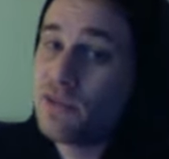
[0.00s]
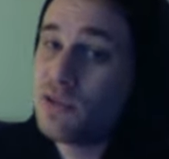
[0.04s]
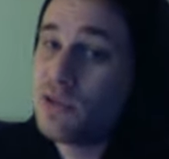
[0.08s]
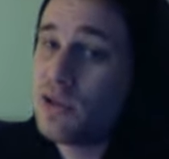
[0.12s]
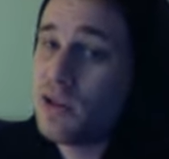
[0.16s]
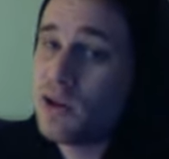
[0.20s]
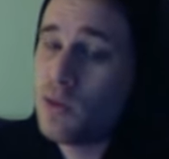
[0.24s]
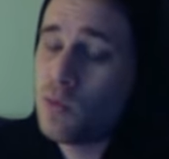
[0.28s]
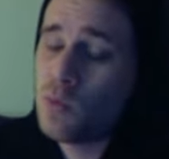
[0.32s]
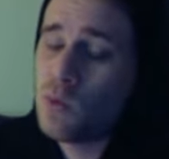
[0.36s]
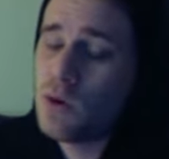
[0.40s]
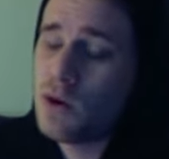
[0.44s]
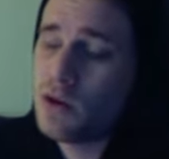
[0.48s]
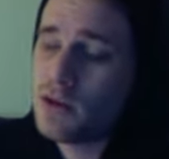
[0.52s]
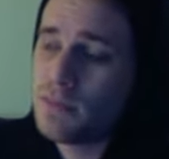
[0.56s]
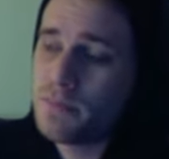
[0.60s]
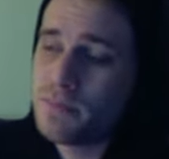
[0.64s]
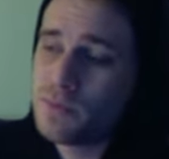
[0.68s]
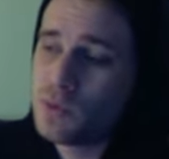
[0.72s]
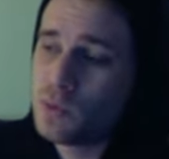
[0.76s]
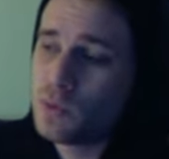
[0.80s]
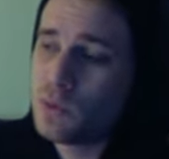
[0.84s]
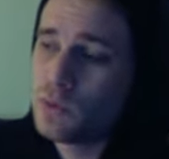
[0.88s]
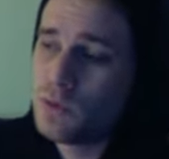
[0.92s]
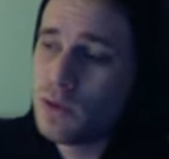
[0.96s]
you gotta walk
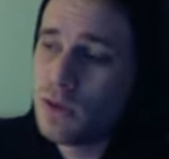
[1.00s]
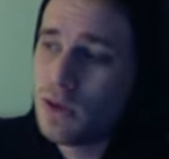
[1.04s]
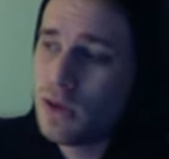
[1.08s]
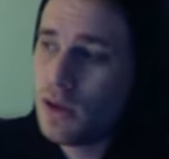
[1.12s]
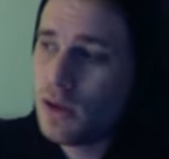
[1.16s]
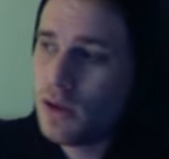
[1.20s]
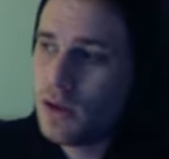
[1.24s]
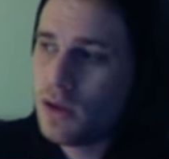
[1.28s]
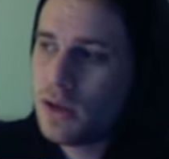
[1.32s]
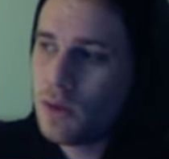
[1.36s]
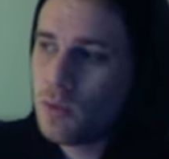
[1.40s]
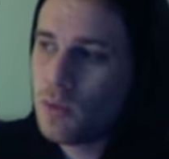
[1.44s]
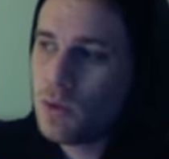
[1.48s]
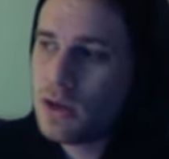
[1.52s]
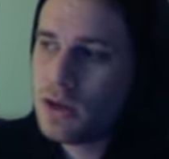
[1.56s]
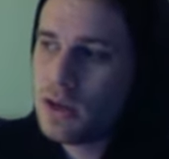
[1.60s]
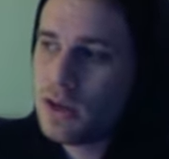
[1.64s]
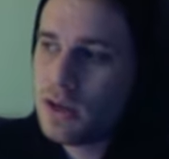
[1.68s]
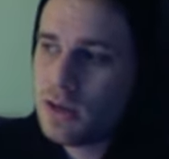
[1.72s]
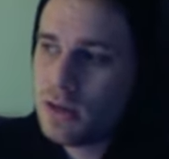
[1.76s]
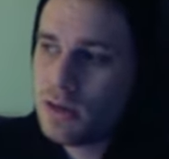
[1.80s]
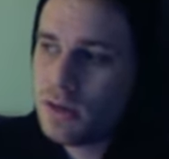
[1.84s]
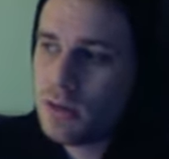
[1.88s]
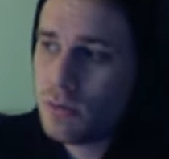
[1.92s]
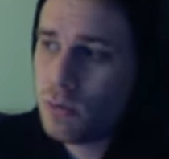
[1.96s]
them through. Hey, what
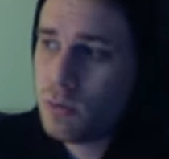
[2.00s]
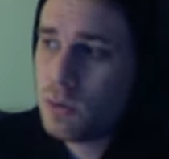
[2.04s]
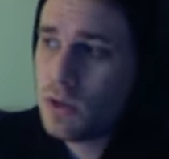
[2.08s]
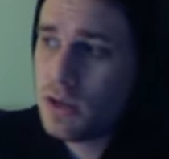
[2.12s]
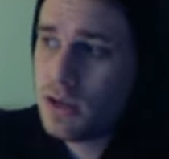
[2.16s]
kind of